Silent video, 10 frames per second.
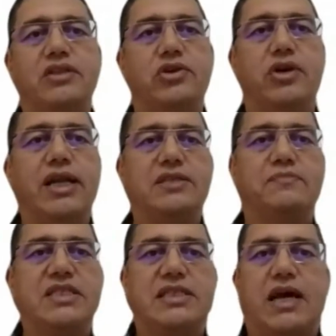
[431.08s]
John, let
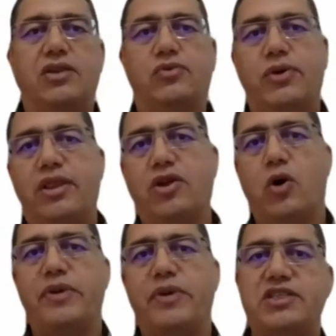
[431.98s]
me start with the
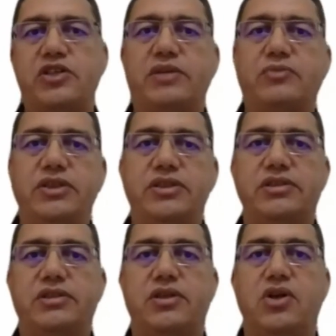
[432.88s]
opening ceremony,